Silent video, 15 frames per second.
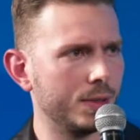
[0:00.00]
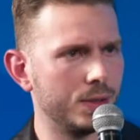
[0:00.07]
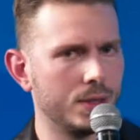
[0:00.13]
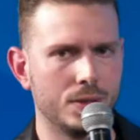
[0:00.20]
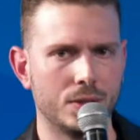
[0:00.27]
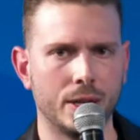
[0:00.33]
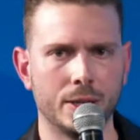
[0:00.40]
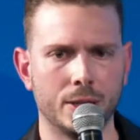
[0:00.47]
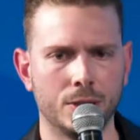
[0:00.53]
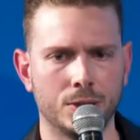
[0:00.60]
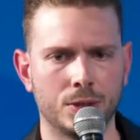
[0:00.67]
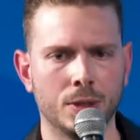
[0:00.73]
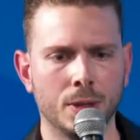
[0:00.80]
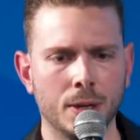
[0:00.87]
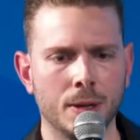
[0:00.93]

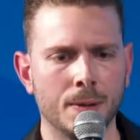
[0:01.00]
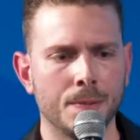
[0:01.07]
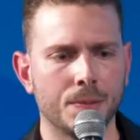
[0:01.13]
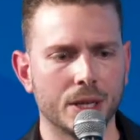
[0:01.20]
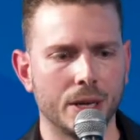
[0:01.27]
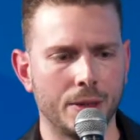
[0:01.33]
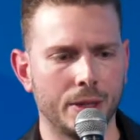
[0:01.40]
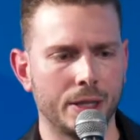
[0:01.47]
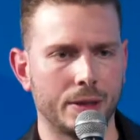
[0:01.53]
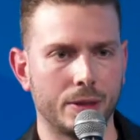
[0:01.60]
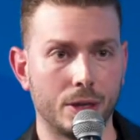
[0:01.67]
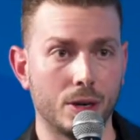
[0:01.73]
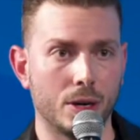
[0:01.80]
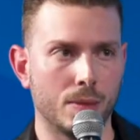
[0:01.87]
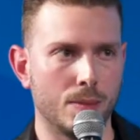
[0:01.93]
designers. I think
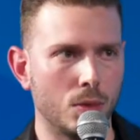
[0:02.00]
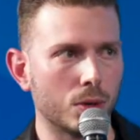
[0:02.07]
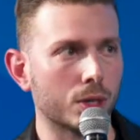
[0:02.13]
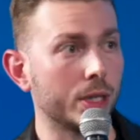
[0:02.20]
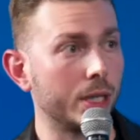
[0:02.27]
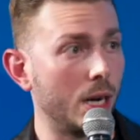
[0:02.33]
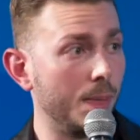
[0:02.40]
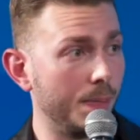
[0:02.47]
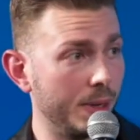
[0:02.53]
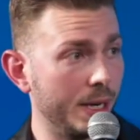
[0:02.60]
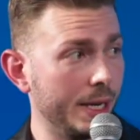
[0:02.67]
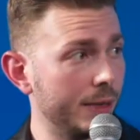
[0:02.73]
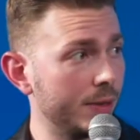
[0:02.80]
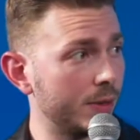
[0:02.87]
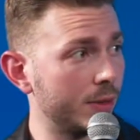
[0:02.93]
there are more
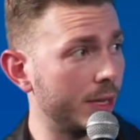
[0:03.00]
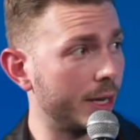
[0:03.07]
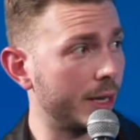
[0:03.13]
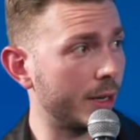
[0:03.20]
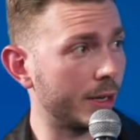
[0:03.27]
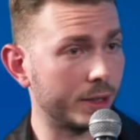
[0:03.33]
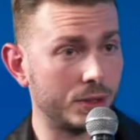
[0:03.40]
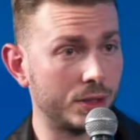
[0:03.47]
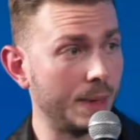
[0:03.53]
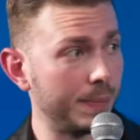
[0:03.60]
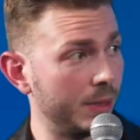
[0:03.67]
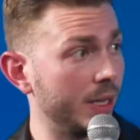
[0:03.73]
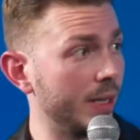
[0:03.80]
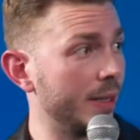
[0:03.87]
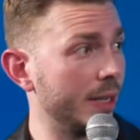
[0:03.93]
companies that are
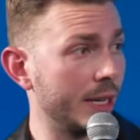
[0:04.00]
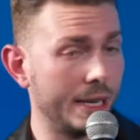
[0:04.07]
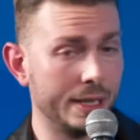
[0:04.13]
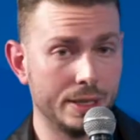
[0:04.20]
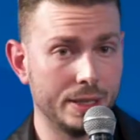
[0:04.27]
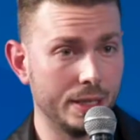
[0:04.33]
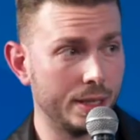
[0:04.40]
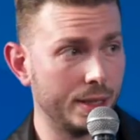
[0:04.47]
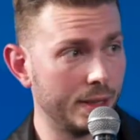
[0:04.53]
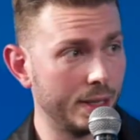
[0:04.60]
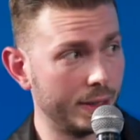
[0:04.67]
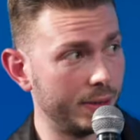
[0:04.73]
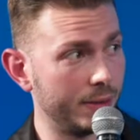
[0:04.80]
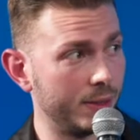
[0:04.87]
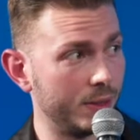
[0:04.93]
accepting the idea
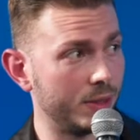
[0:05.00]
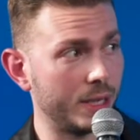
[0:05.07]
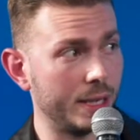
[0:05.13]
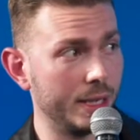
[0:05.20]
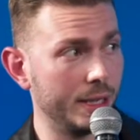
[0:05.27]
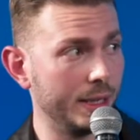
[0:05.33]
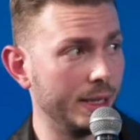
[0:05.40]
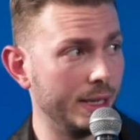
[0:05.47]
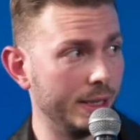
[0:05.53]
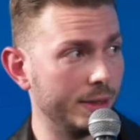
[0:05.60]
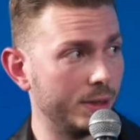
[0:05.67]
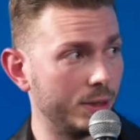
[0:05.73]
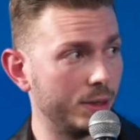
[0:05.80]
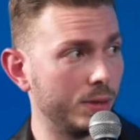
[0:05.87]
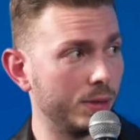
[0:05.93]
that design
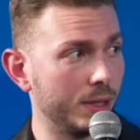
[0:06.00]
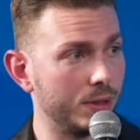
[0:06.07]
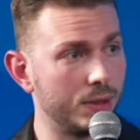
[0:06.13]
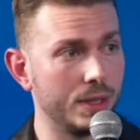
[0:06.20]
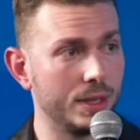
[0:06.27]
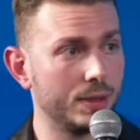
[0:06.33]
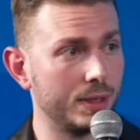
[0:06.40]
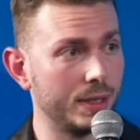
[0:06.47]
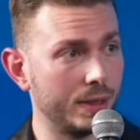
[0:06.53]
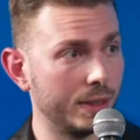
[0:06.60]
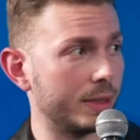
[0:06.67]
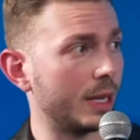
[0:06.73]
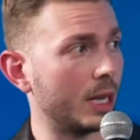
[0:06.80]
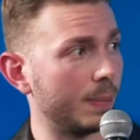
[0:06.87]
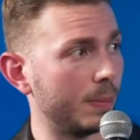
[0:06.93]
needs to exist at the
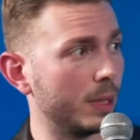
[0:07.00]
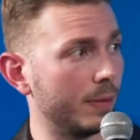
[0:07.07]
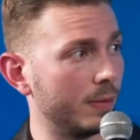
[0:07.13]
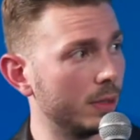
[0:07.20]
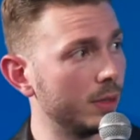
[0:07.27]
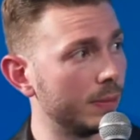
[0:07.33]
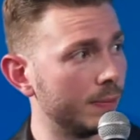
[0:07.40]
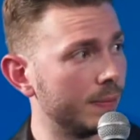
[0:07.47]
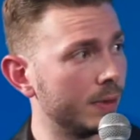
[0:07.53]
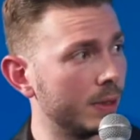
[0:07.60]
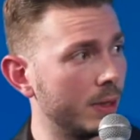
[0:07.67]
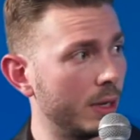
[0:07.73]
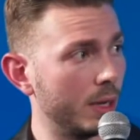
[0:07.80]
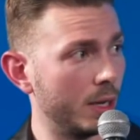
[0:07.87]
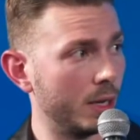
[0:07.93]
top level
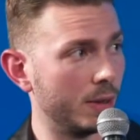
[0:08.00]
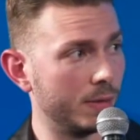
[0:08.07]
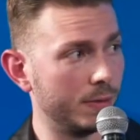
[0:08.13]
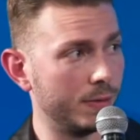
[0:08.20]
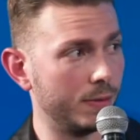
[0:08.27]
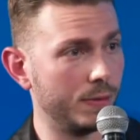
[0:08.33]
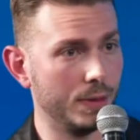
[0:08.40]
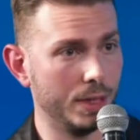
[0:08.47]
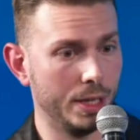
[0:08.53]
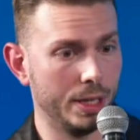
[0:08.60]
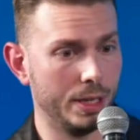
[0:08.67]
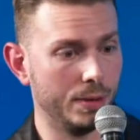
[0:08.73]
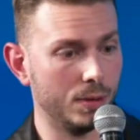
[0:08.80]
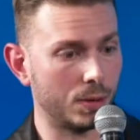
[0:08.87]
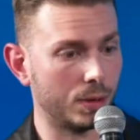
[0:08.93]
of
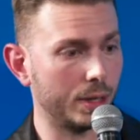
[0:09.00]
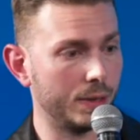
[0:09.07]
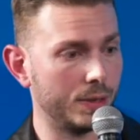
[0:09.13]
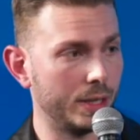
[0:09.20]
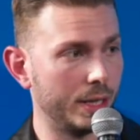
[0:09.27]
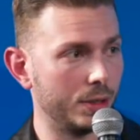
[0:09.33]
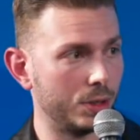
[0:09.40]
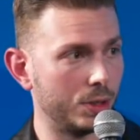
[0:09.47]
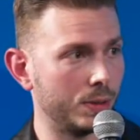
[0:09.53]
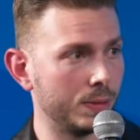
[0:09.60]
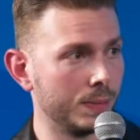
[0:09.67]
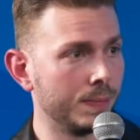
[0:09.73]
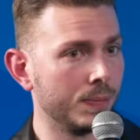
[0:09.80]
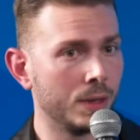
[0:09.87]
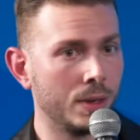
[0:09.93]
the
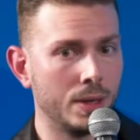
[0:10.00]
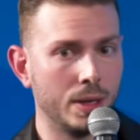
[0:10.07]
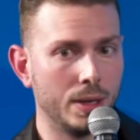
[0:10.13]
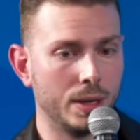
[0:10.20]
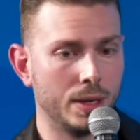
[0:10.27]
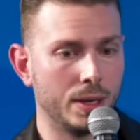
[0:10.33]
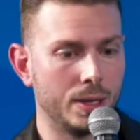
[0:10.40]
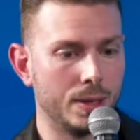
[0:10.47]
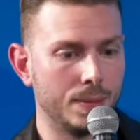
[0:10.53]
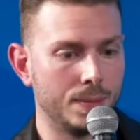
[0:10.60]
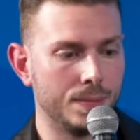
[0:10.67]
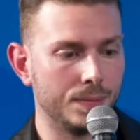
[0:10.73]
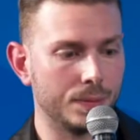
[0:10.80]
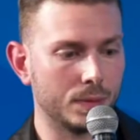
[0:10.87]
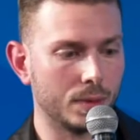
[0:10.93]
organization.
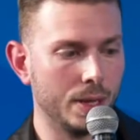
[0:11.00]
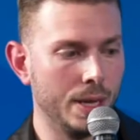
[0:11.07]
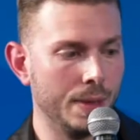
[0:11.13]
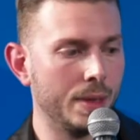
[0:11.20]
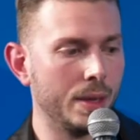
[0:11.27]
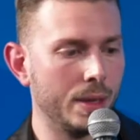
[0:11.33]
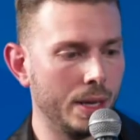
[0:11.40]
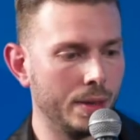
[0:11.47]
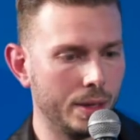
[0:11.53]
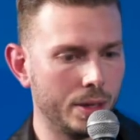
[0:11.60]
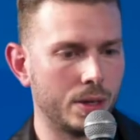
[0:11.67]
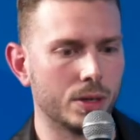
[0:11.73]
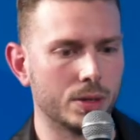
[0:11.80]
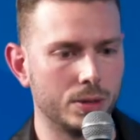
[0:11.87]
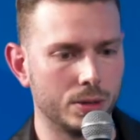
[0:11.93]
Um, In, in the
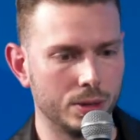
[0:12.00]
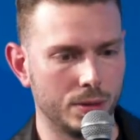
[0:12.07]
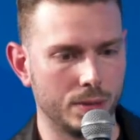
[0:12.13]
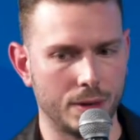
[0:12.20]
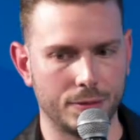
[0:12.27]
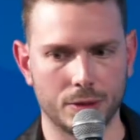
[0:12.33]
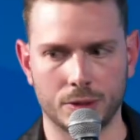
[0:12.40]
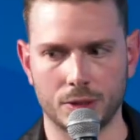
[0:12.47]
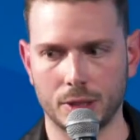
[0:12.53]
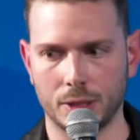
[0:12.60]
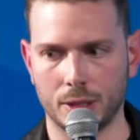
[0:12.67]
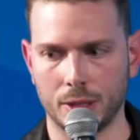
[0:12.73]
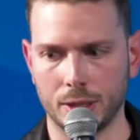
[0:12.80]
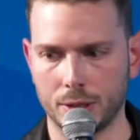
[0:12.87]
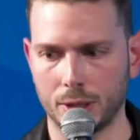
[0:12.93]
article you're
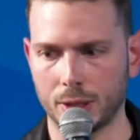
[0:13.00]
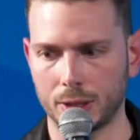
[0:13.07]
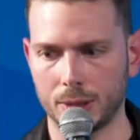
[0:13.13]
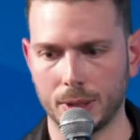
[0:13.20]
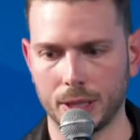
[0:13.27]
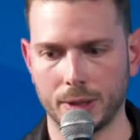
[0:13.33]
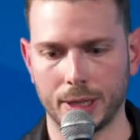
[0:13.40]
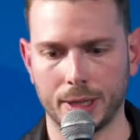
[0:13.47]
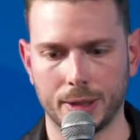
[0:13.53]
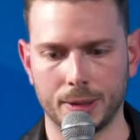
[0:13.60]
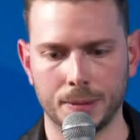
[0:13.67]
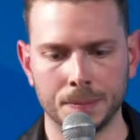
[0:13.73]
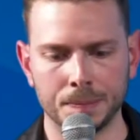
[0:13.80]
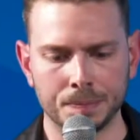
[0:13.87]
referencing, I talked about how